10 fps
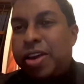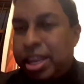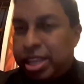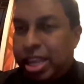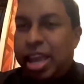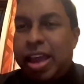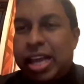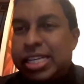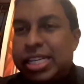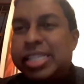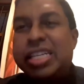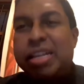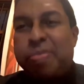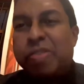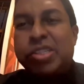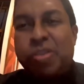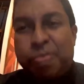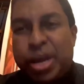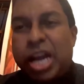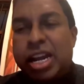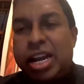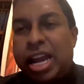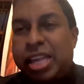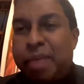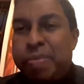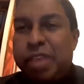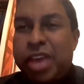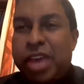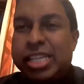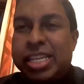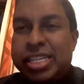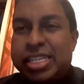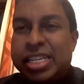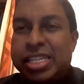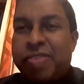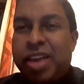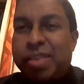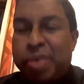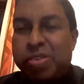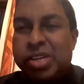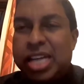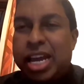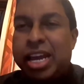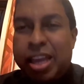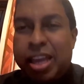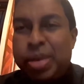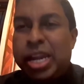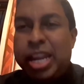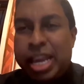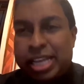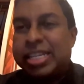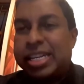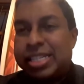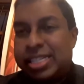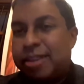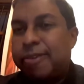They exercise the powers of pardon, and there have been various instances where the powers have been exercised.